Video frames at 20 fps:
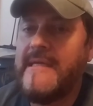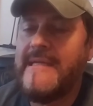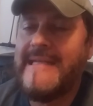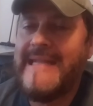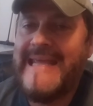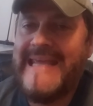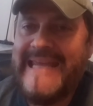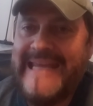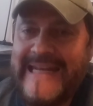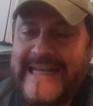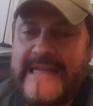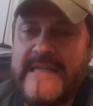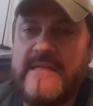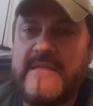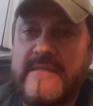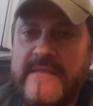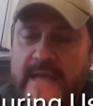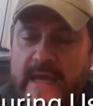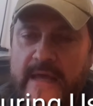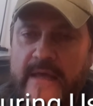in any
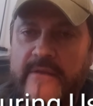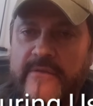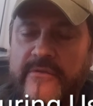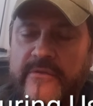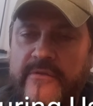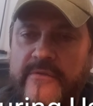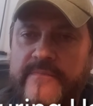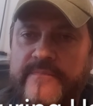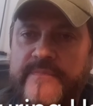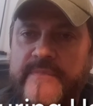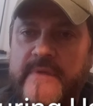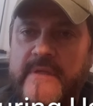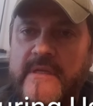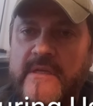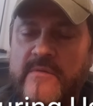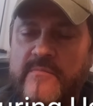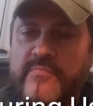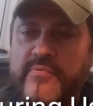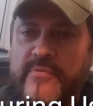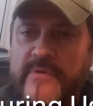death
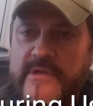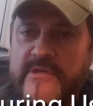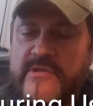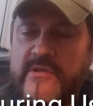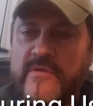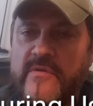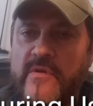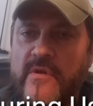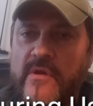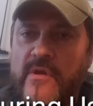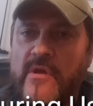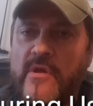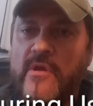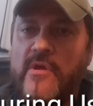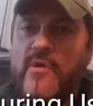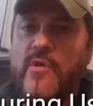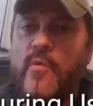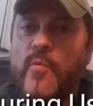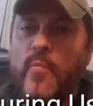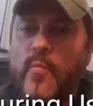in prison,
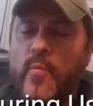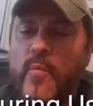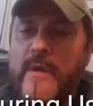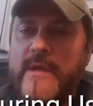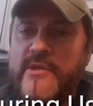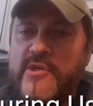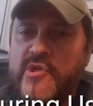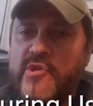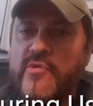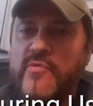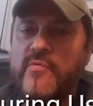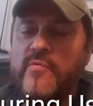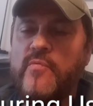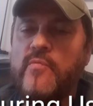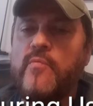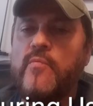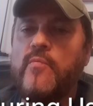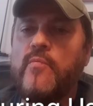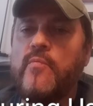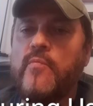which
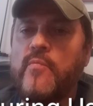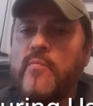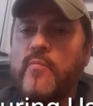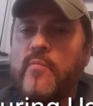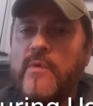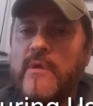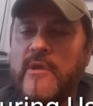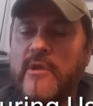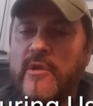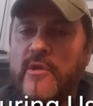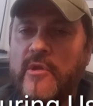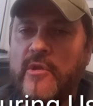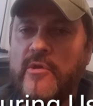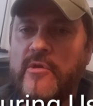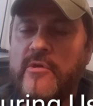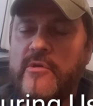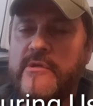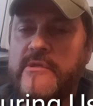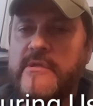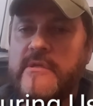will
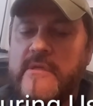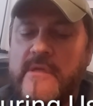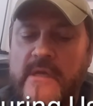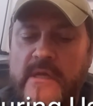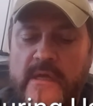alert